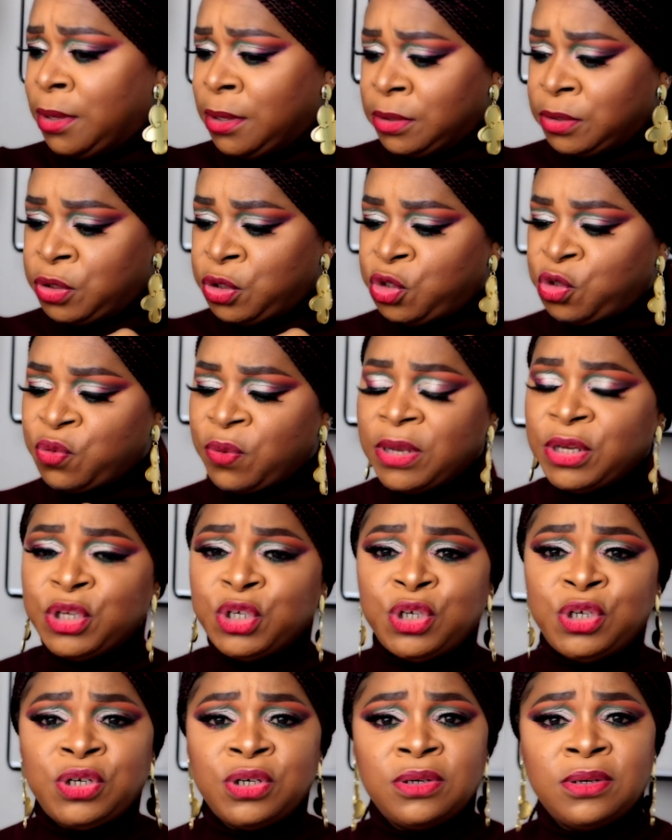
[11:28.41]

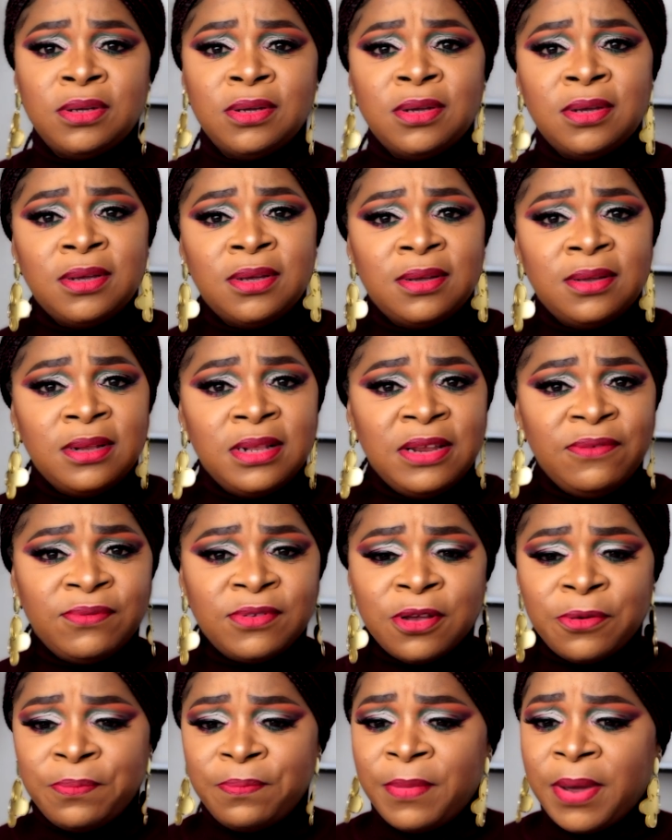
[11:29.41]
stretch, lift
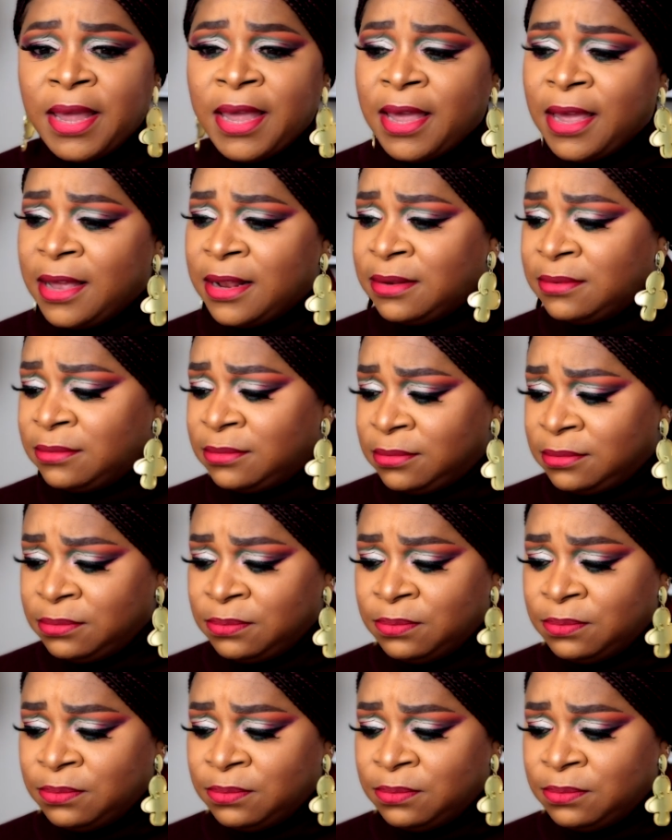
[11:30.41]
up my hand,